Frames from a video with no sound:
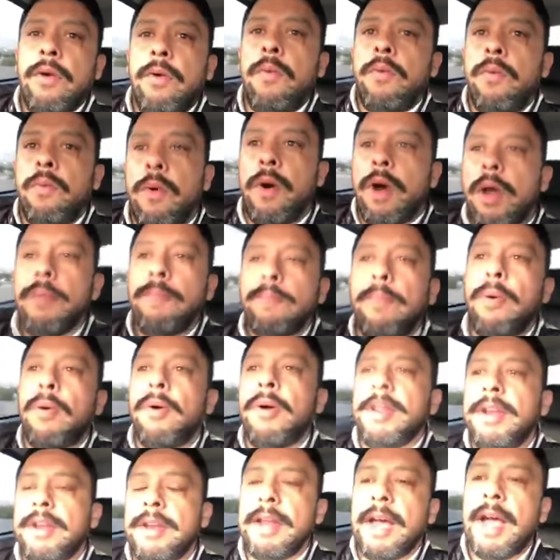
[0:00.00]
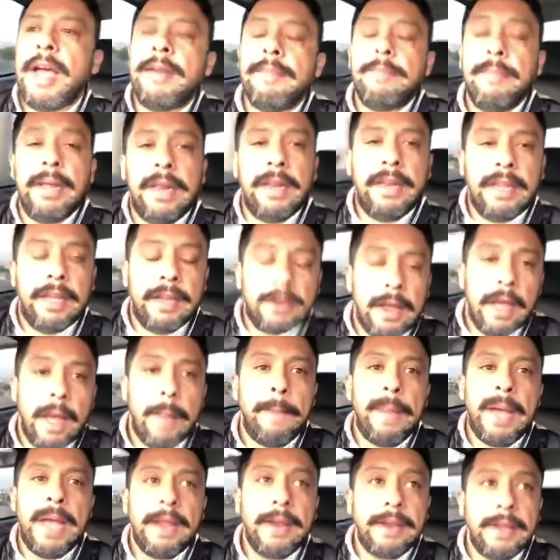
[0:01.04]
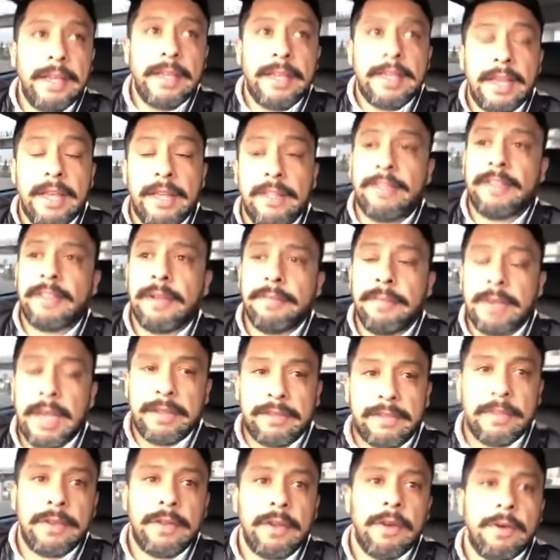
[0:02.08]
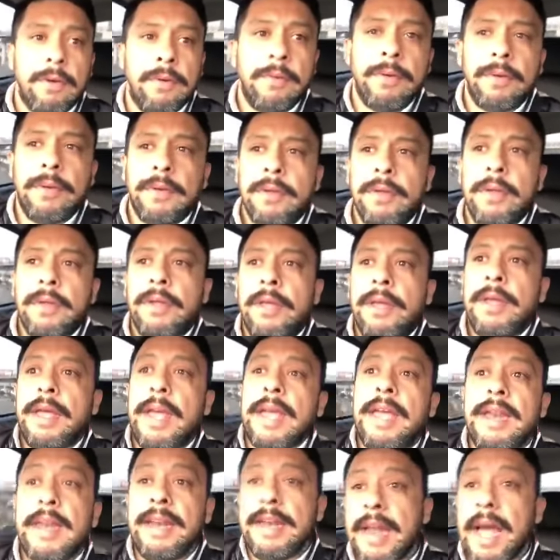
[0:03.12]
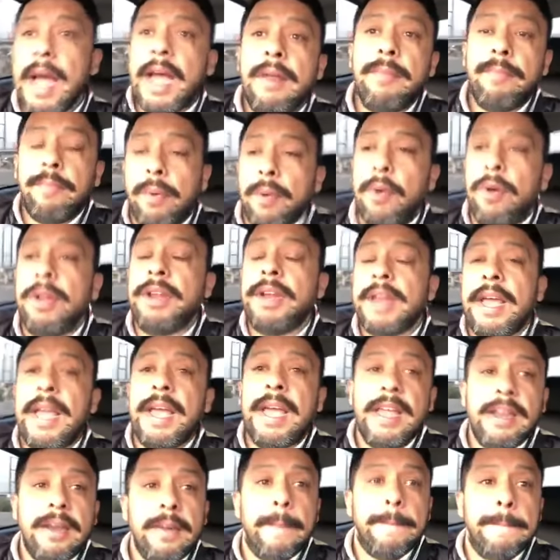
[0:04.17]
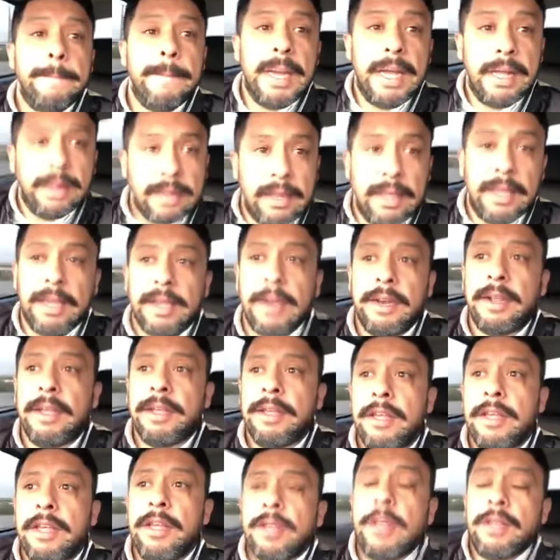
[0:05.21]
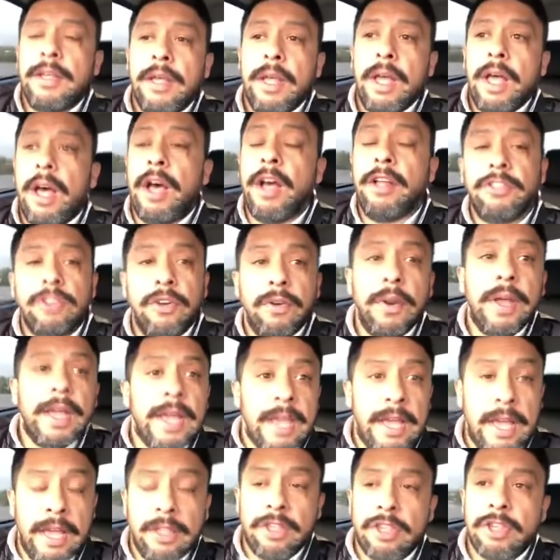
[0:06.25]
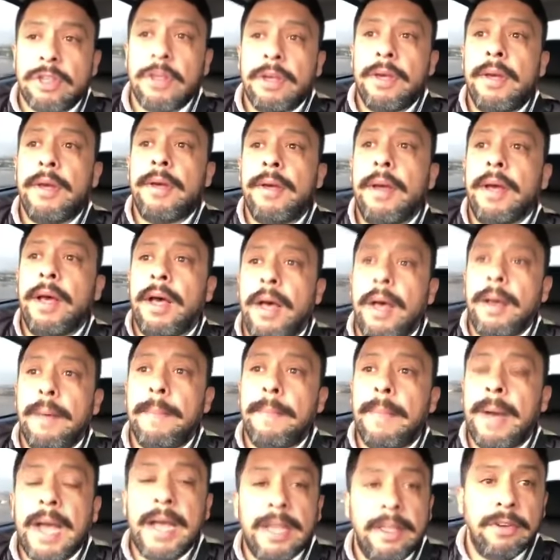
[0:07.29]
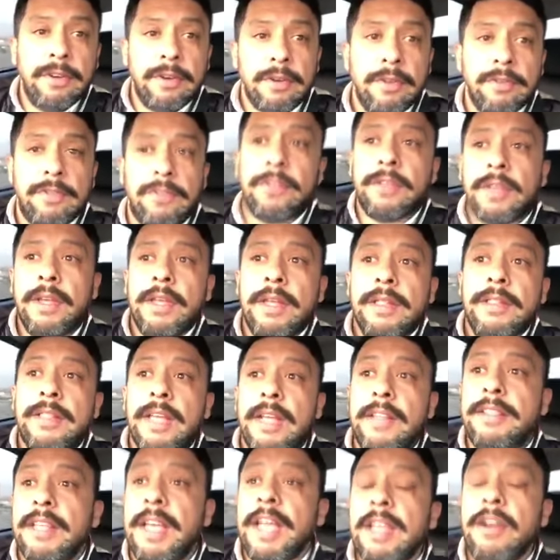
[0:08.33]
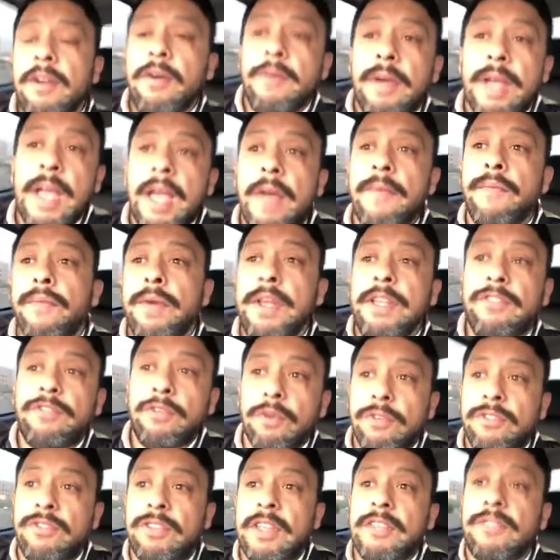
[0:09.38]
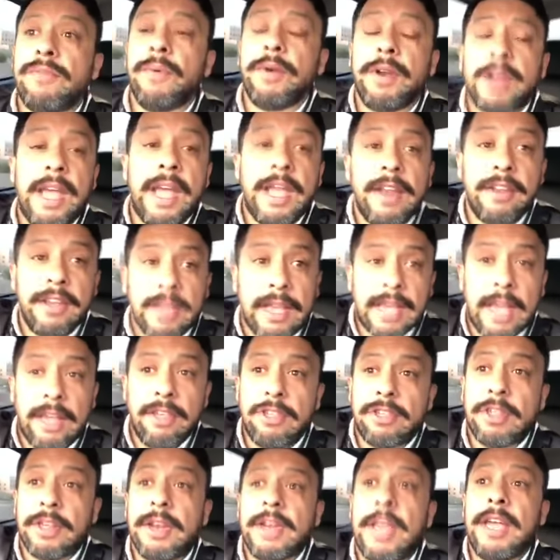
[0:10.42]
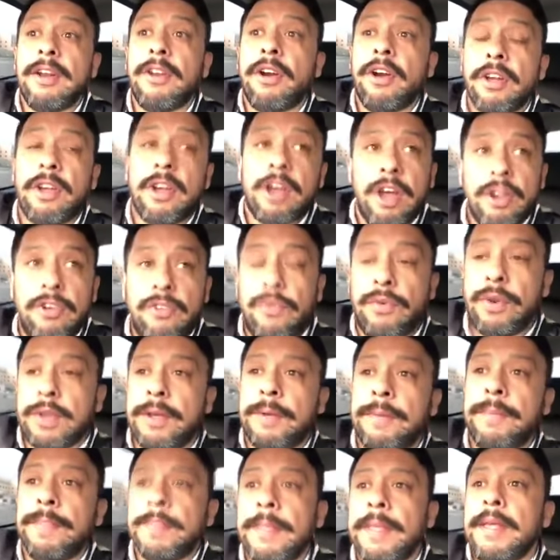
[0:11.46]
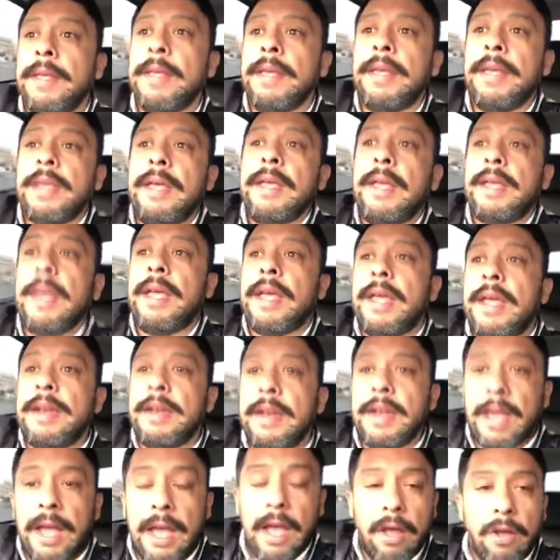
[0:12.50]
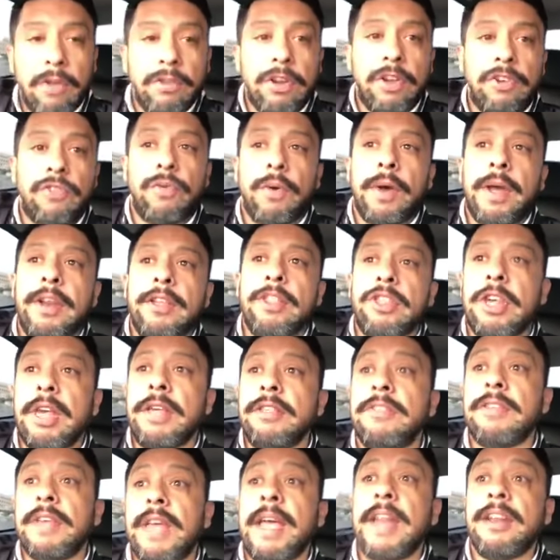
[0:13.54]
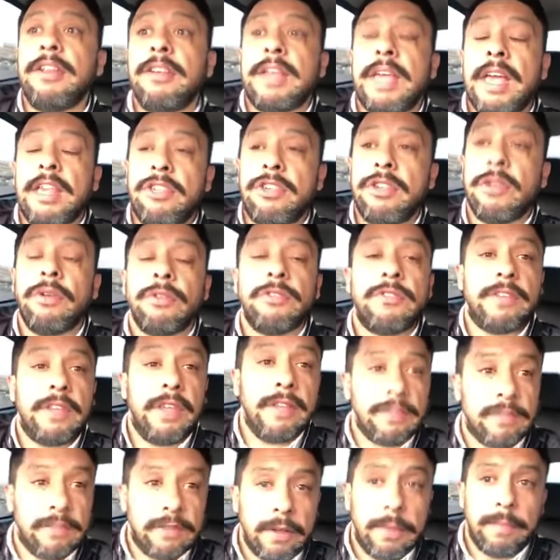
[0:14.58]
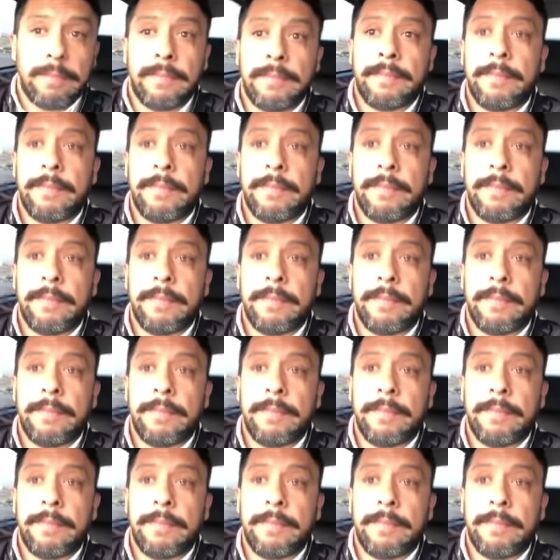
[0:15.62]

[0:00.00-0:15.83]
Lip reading: 1.9 million abandoned kids in Mexico and 9.8 million underage minors that they don't have resources for education in our country. And now they're trying to change the educational system